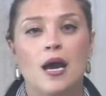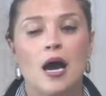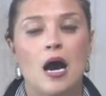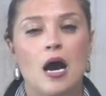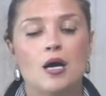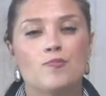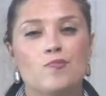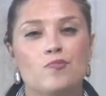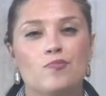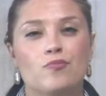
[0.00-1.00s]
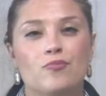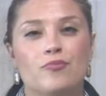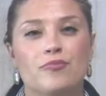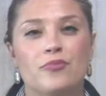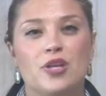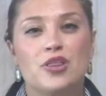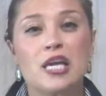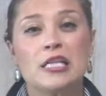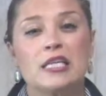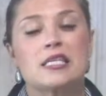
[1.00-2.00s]
The
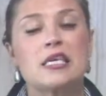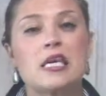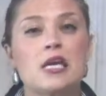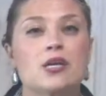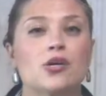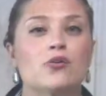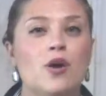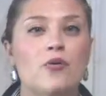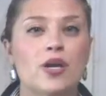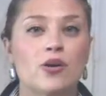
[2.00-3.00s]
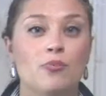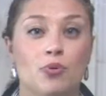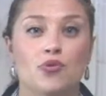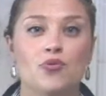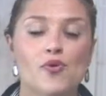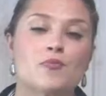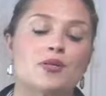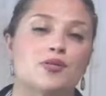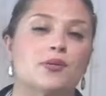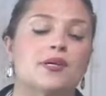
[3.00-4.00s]
thing that's key in a growing
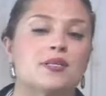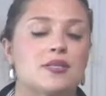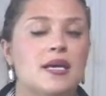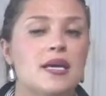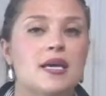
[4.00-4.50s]
performance horse